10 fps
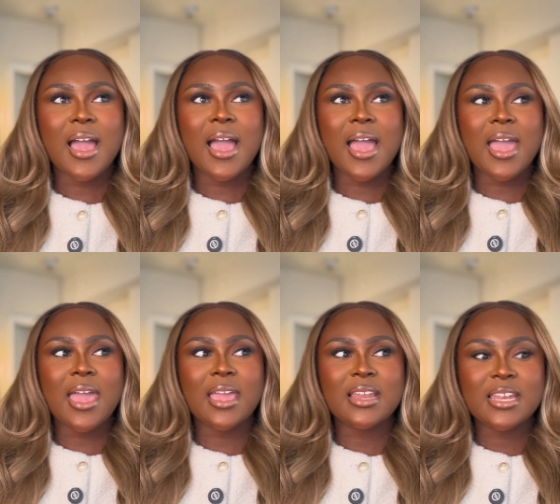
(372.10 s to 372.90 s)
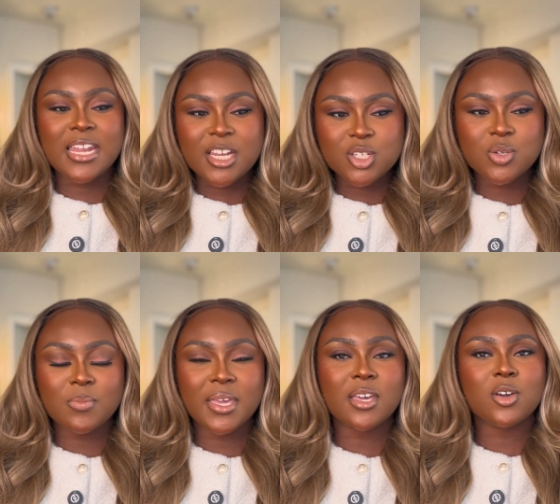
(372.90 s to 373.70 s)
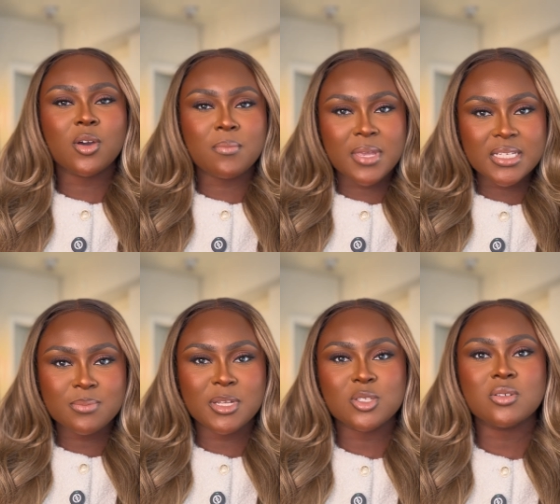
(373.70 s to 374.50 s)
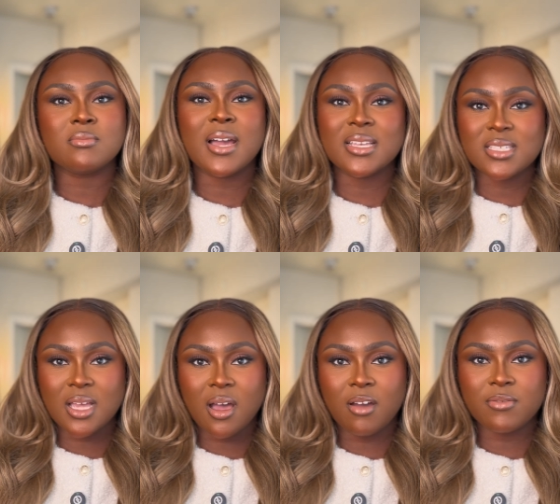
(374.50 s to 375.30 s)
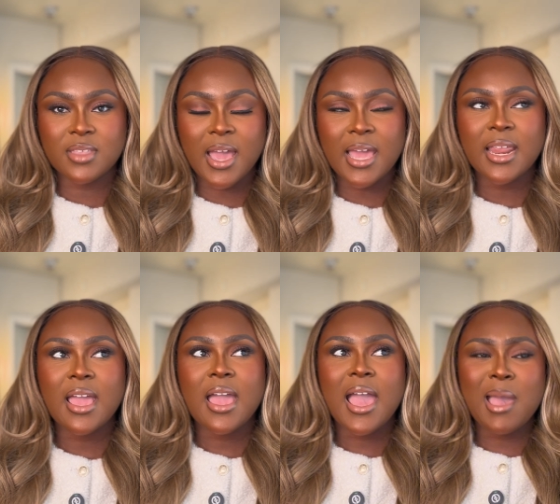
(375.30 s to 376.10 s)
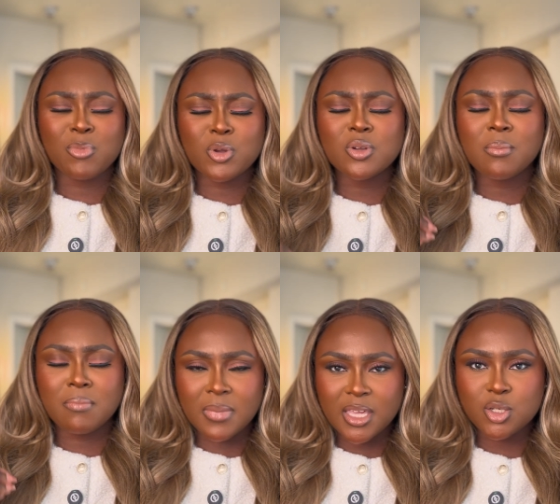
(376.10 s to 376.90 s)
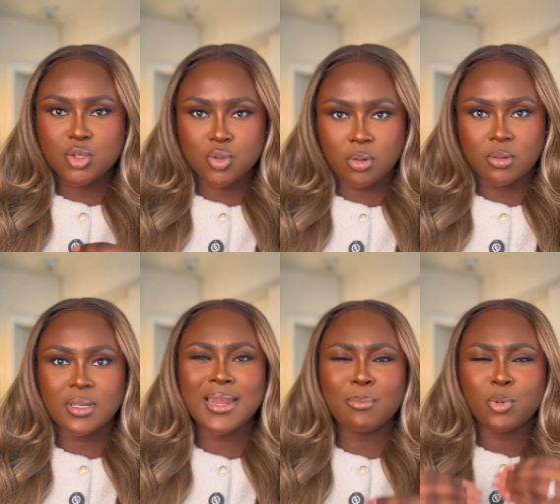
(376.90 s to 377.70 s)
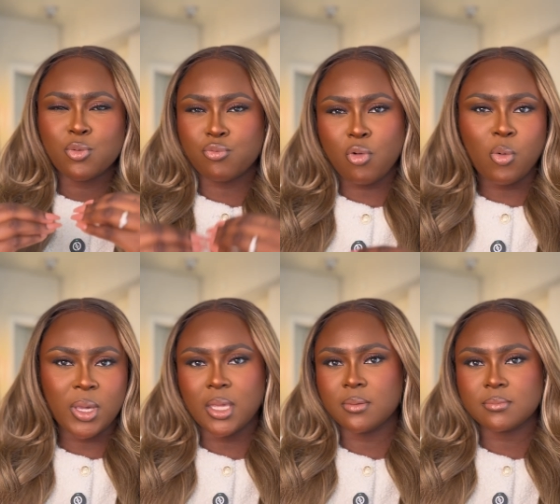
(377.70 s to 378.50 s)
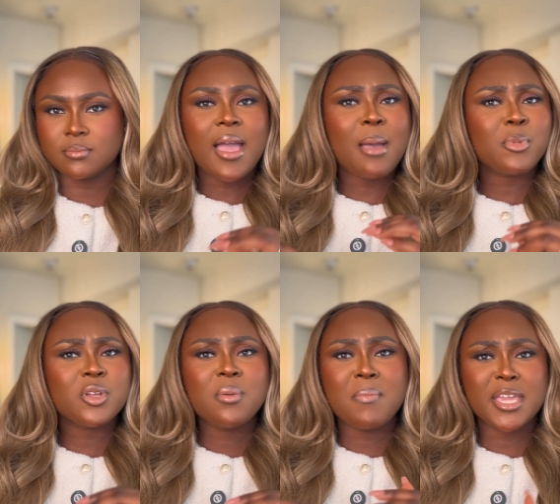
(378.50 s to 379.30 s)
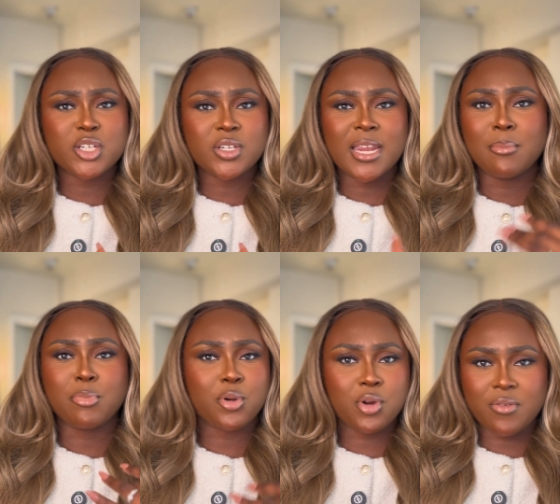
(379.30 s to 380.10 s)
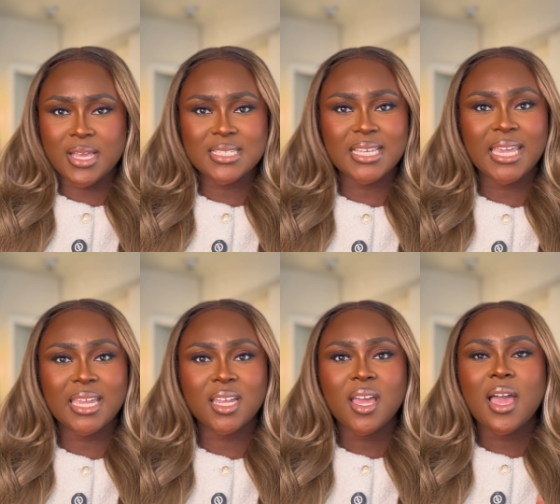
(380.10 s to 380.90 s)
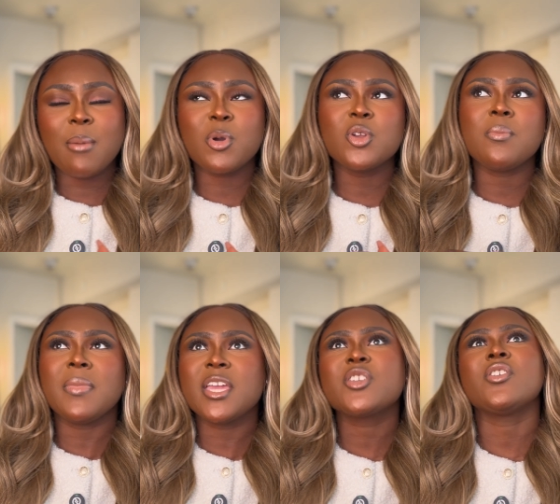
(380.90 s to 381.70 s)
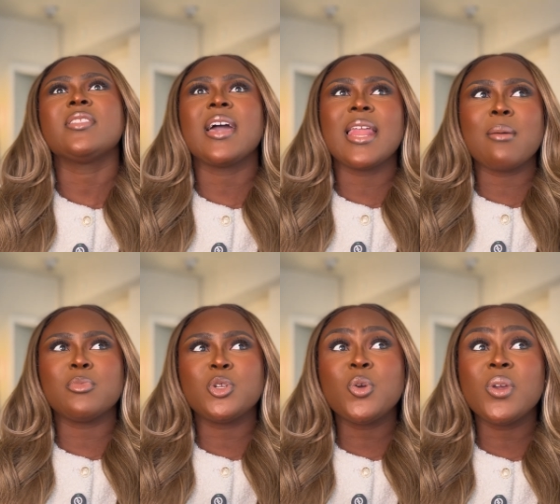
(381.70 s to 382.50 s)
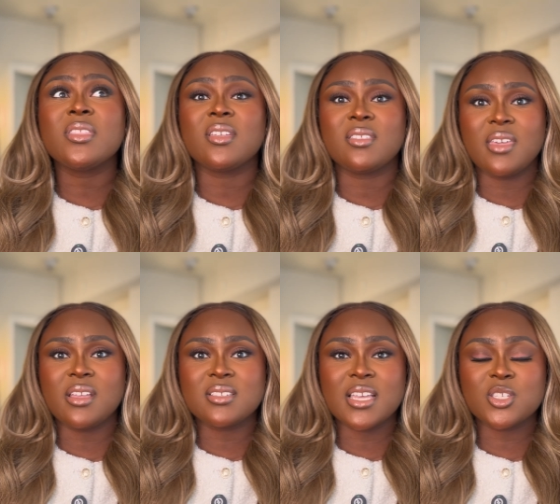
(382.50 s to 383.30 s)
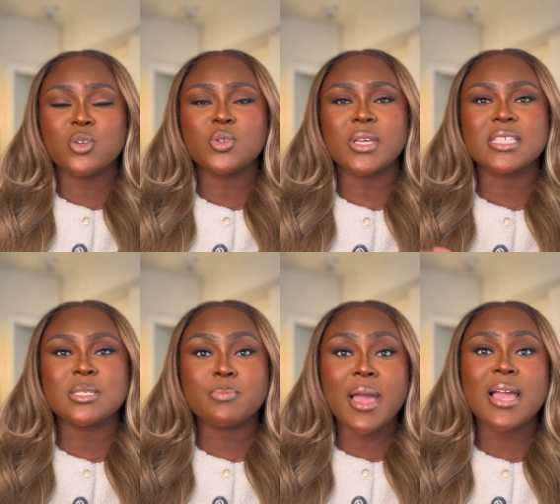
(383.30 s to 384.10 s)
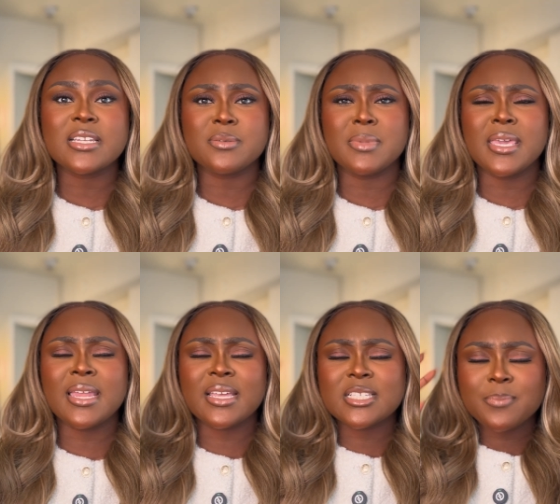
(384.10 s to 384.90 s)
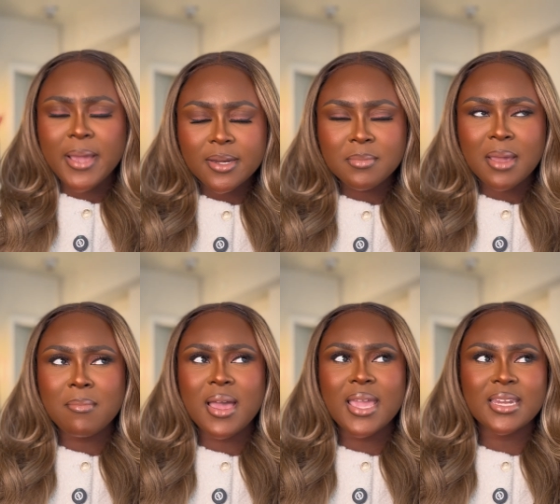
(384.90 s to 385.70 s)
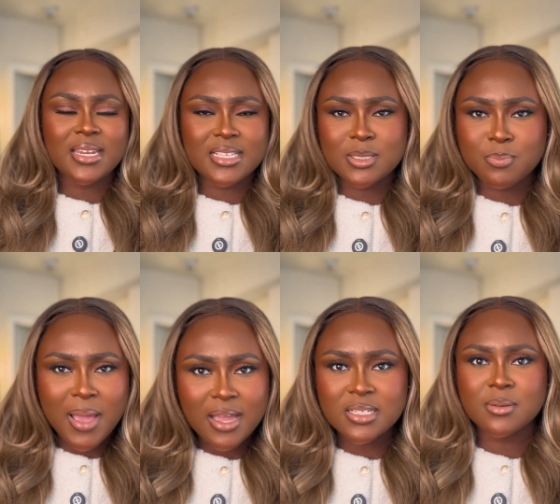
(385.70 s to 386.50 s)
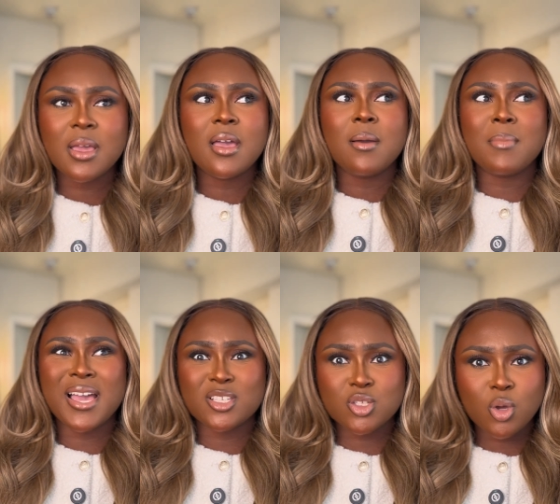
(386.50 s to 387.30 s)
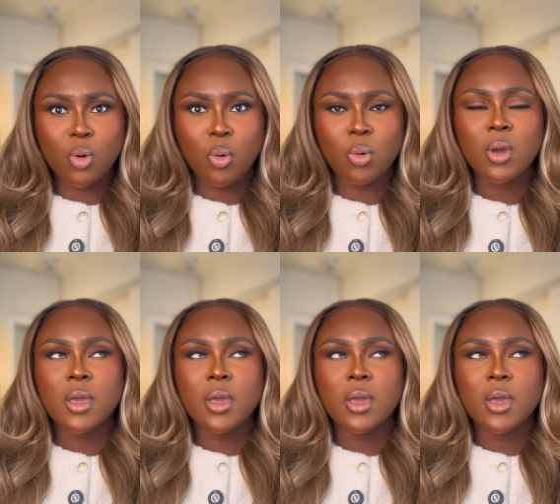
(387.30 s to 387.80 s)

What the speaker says: I need to make a commitment to myself that I'm going to make sure that I'm growing. I'm going to make sure that I'm progressing. I'm going to make sure that I'm doing the things that's going to expand me and expand my mind and expand my soul,